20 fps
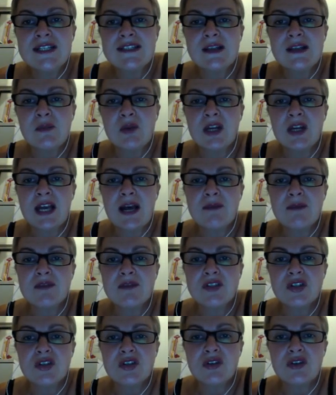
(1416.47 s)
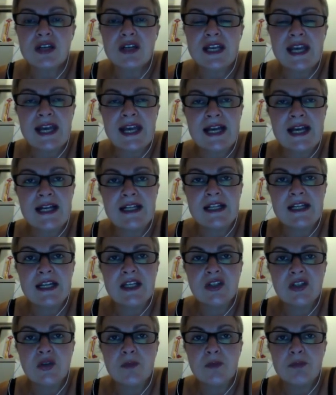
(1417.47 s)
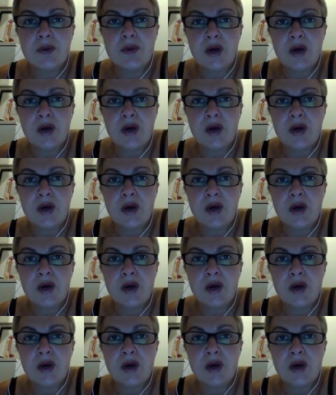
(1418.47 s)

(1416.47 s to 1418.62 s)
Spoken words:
someone comes to your account and your